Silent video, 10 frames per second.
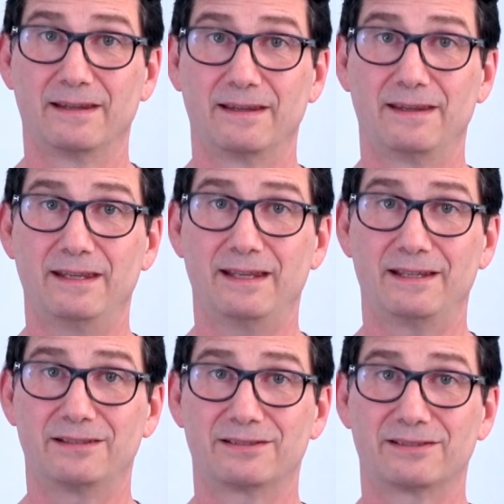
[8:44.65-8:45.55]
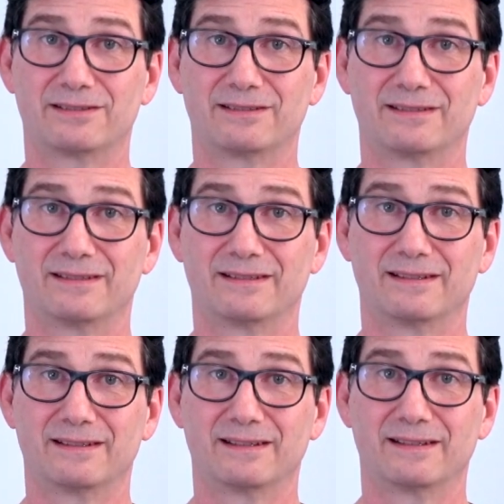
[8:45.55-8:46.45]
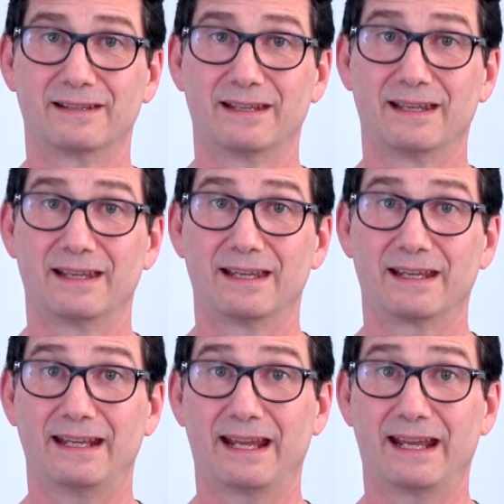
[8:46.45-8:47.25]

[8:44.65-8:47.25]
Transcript: This can